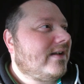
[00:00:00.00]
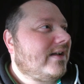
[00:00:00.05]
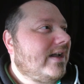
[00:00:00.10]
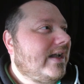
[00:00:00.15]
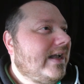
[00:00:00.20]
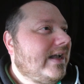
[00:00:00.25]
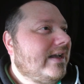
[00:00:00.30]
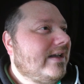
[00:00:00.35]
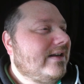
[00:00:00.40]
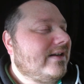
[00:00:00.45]

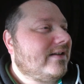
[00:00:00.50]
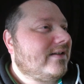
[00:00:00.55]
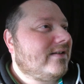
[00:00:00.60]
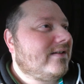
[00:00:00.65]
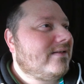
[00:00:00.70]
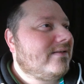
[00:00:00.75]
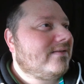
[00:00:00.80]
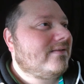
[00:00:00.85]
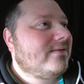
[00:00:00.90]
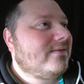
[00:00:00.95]
And
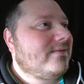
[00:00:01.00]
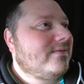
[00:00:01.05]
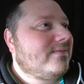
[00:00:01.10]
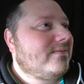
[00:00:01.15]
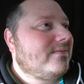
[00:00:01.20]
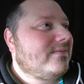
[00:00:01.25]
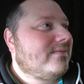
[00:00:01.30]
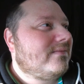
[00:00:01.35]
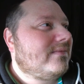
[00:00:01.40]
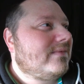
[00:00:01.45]

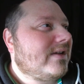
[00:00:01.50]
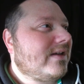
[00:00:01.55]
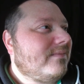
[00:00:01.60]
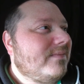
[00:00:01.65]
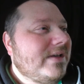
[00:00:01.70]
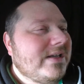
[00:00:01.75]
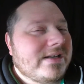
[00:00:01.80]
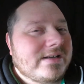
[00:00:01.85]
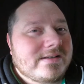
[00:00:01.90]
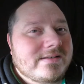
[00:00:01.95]
I
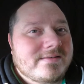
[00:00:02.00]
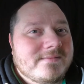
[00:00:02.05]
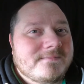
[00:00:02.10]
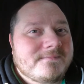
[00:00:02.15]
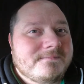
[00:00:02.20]
mean,